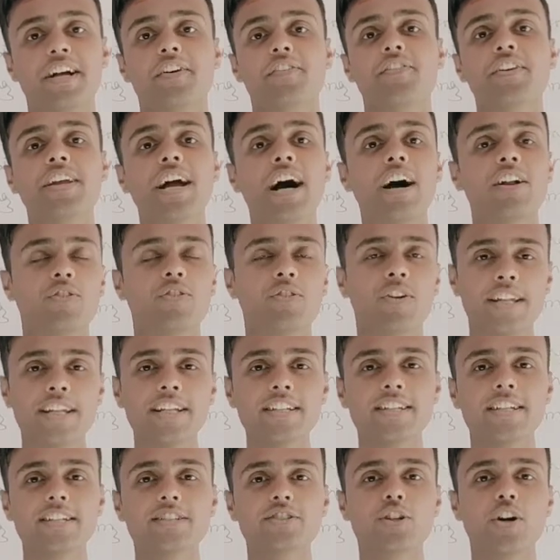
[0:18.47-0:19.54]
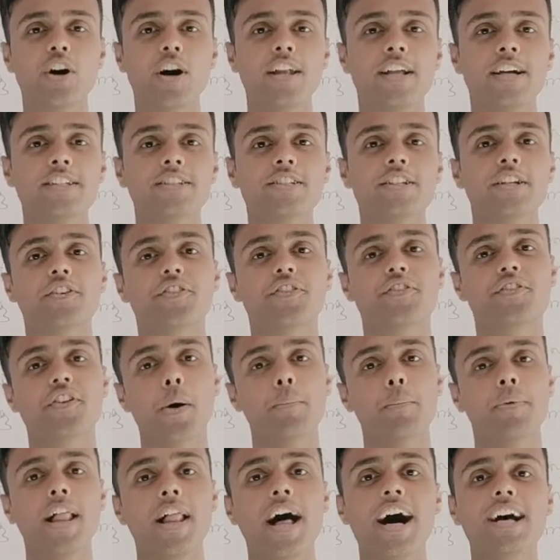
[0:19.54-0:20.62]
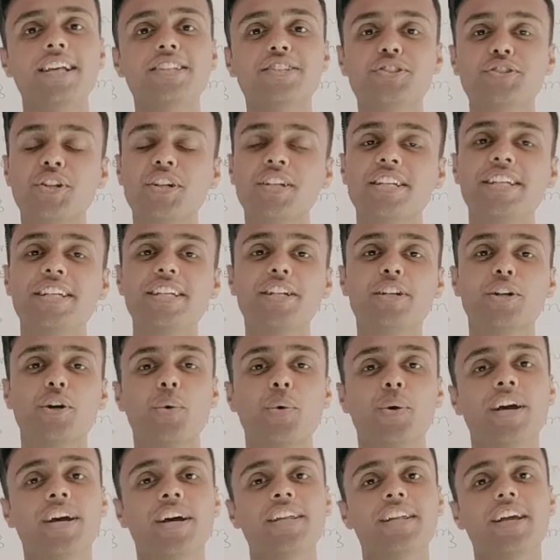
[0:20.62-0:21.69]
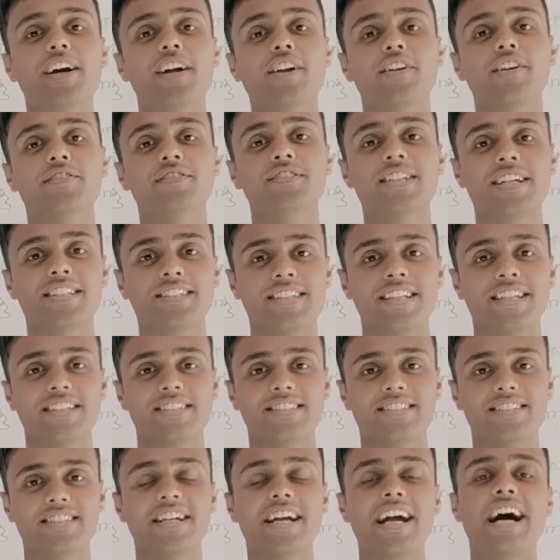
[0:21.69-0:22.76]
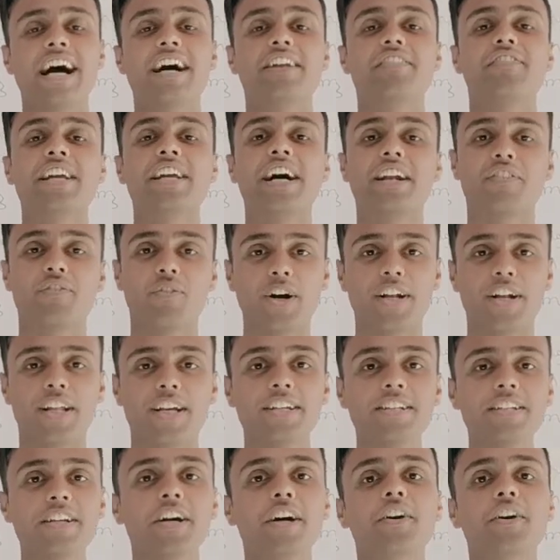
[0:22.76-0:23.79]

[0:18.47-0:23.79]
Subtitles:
We are running this college from last 20 golden year of success and we are awarded